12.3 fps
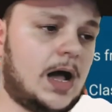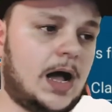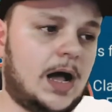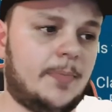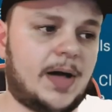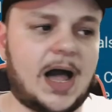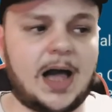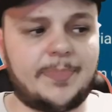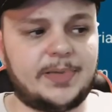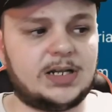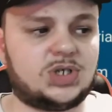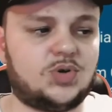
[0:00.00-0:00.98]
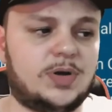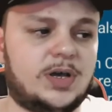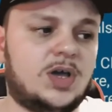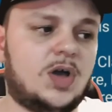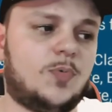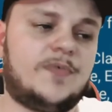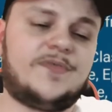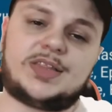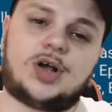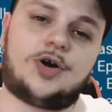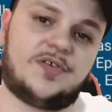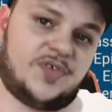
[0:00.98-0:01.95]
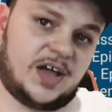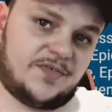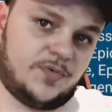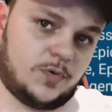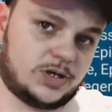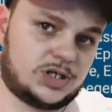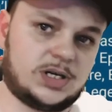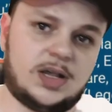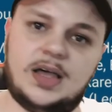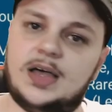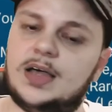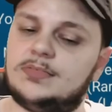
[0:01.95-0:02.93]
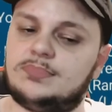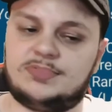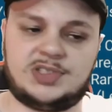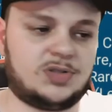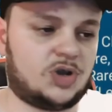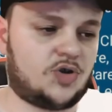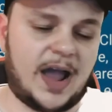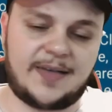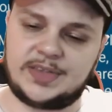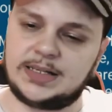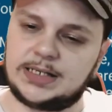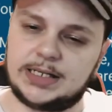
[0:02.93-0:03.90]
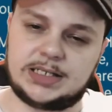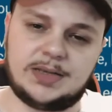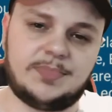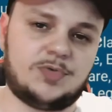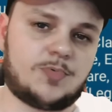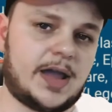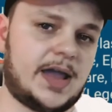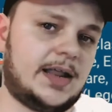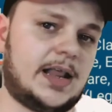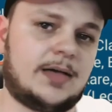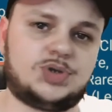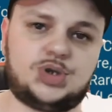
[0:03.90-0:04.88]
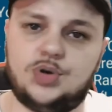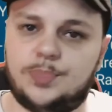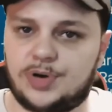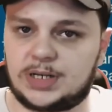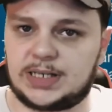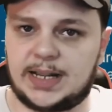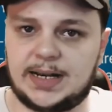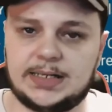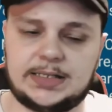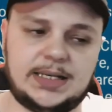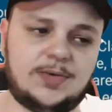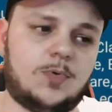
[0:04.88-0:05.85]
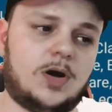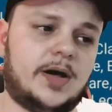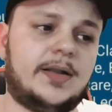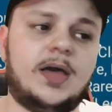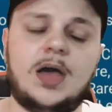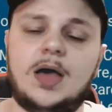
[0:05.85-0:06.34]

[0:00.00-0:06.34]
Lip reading: But hopping into it, we've got the Artifact Forge. Crafting system in Raid. I'm super excited to see one.